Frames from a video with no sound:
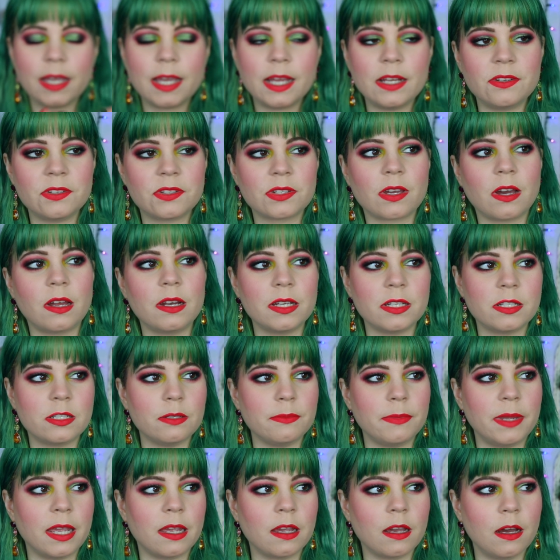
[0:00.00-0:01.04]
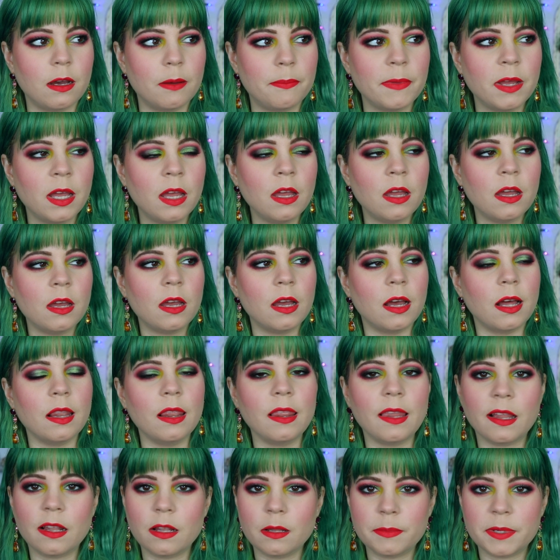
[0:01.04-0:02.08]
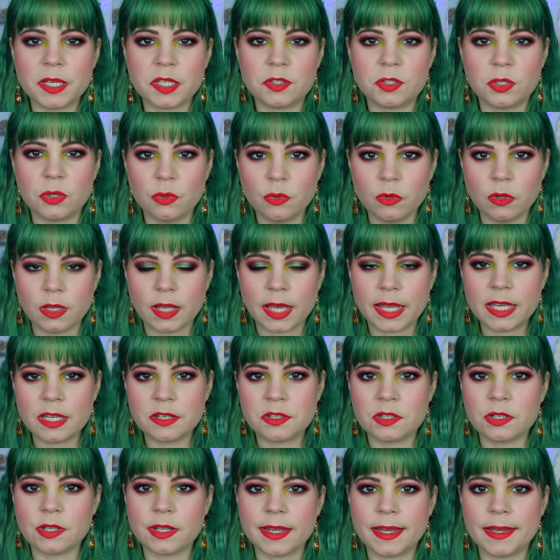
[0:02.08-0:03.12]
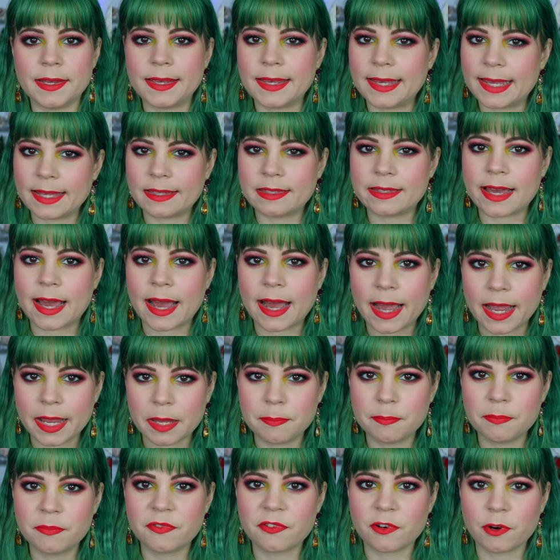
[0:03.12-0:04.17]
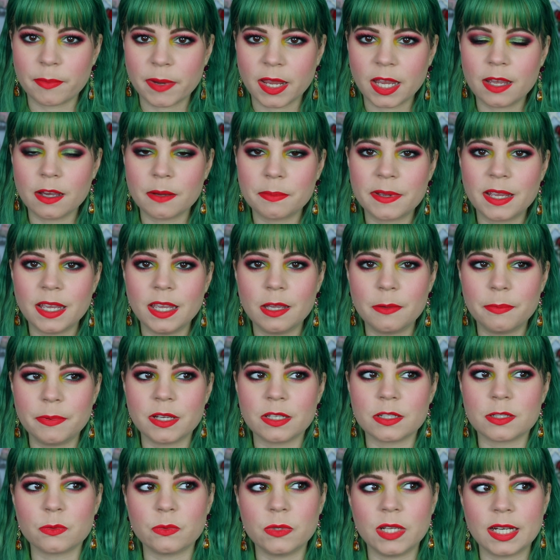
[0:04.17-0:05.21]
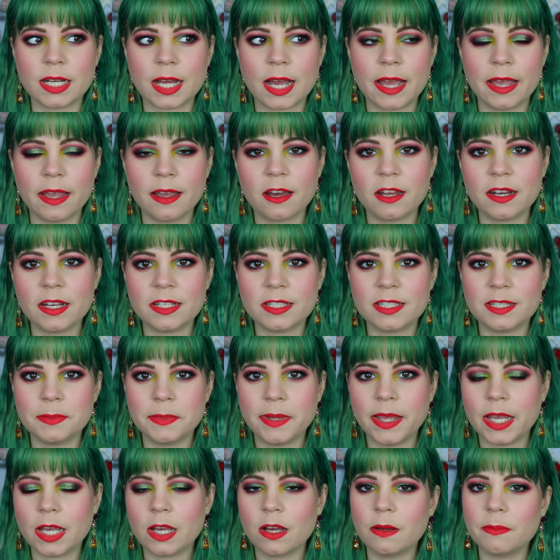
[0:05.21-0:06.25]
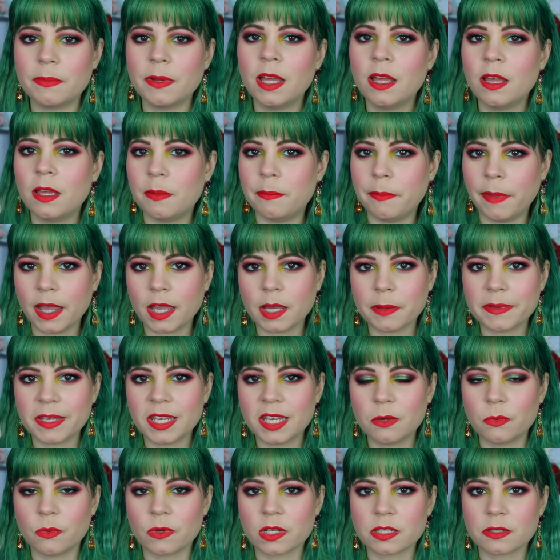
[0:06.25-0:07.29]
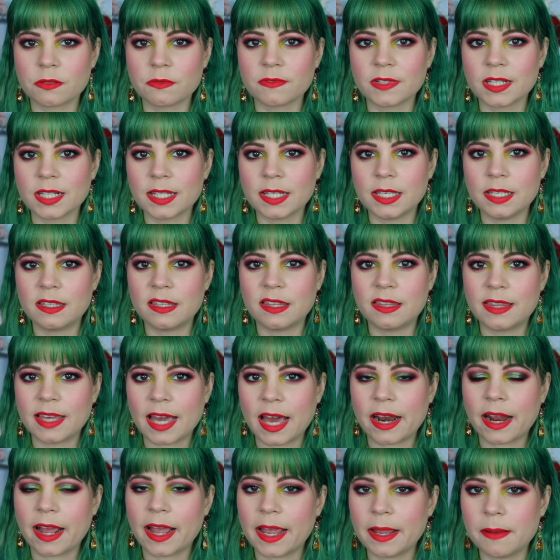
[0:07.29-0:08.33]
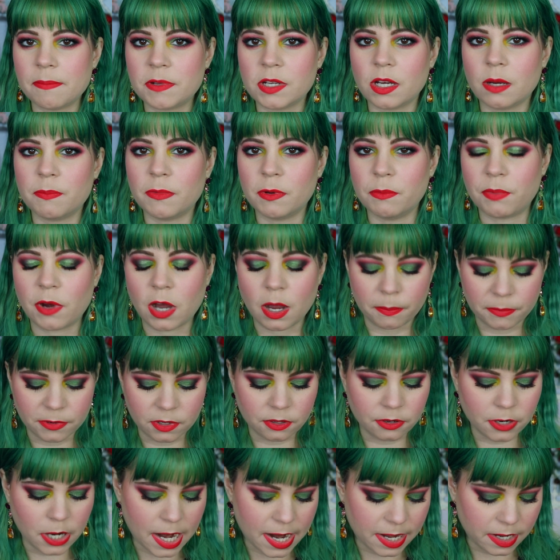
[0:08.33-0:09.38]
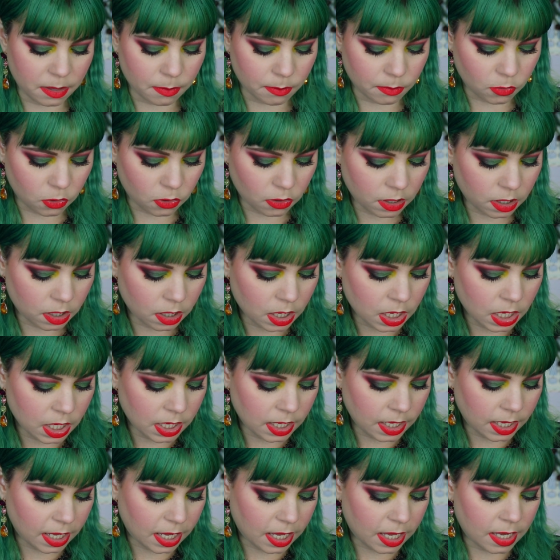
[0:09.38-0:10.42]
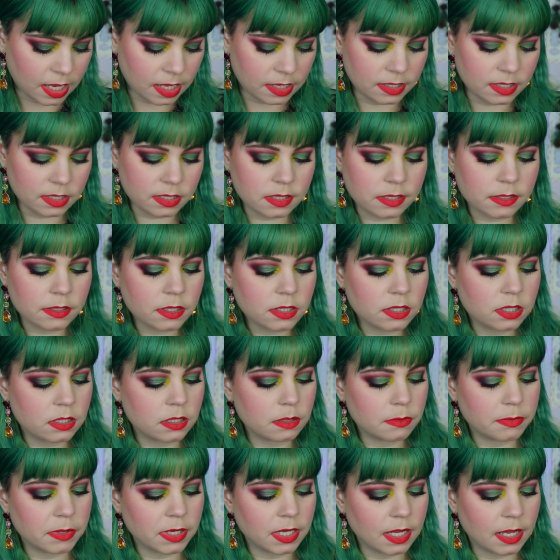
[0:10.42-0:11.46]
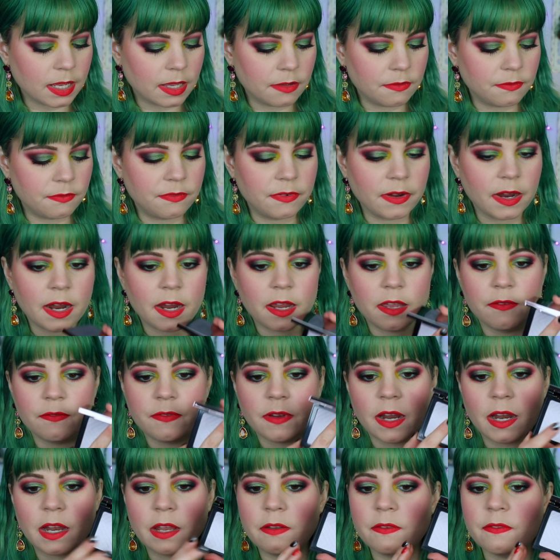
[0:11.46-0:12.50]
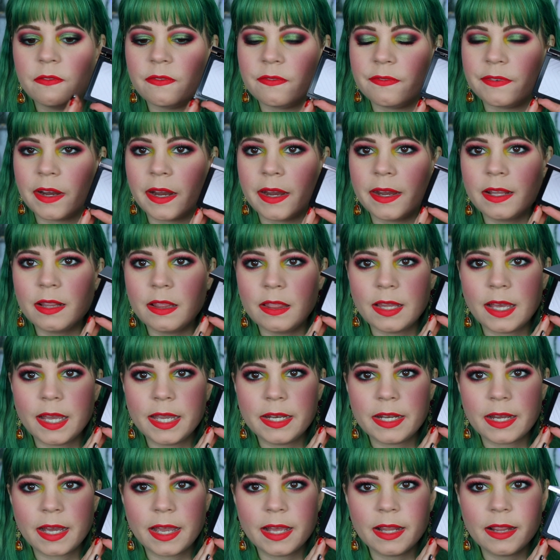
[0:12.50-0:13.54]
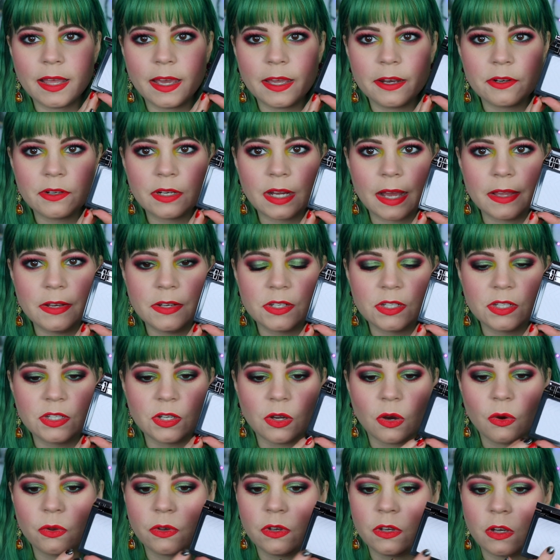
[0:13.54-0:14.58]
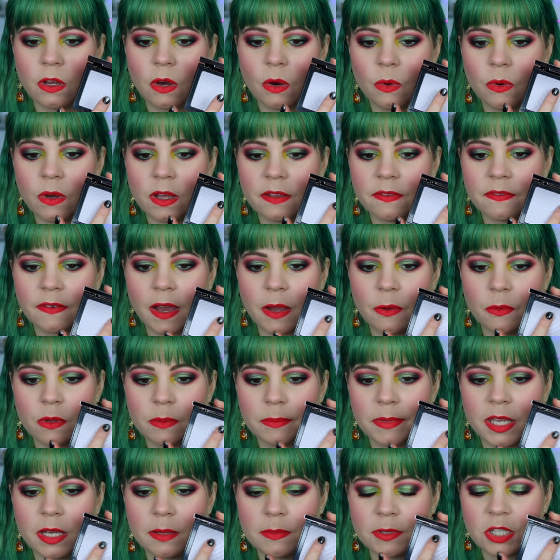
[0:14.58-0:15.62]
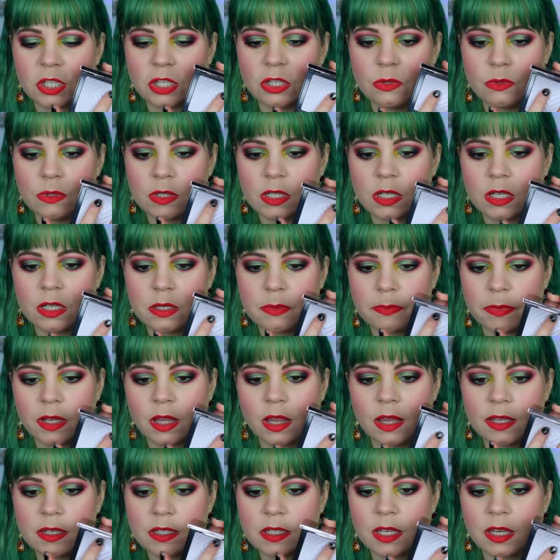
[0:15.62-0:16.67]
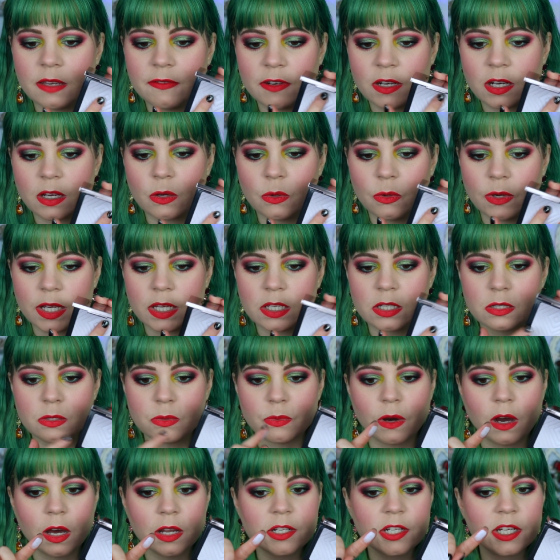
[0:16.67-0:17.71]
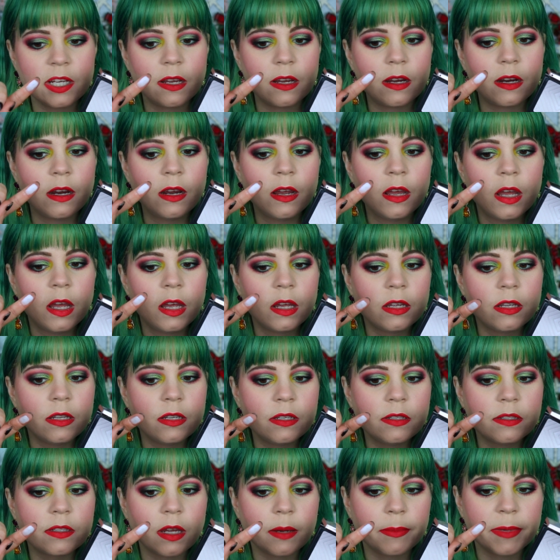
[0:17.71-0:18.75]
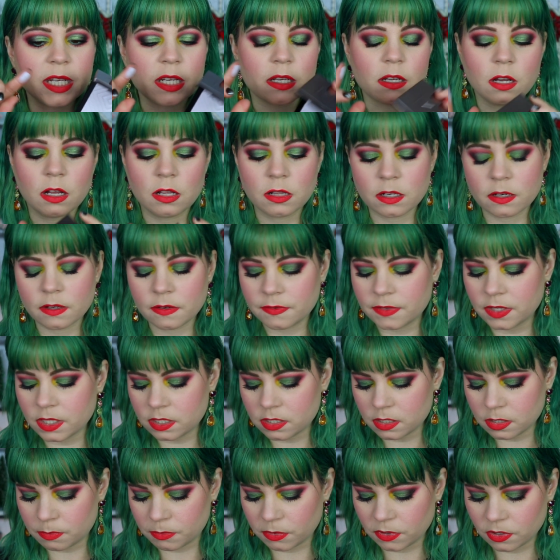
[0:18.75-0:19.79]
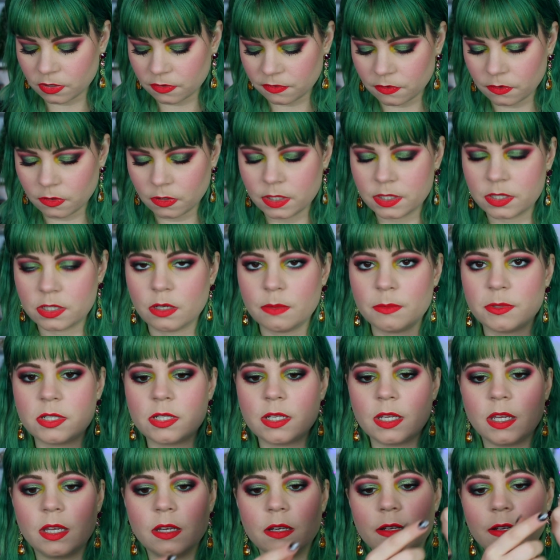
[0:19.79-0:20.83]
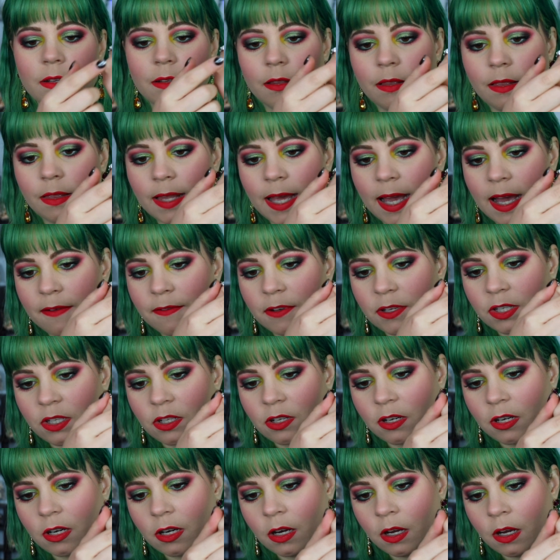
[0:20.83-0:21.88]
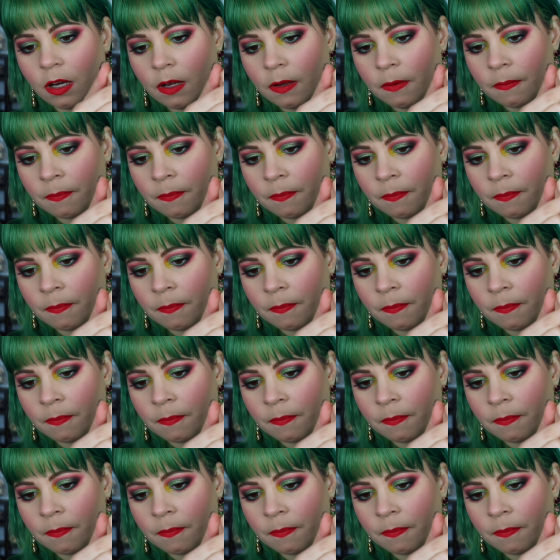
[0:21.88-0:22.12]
like I just got into makeup a little bit too late to like get the hype for Makeup Geek, because when I got into makeup, Makeup Geek wasn't really that hyped up and popular anymore. And this looks to be a very, very, very light highlighter. I don't know if I will be able to use this, but let's give it a quick swatch here. So I mean, the color of this is beautiful. It's almost like a lavender.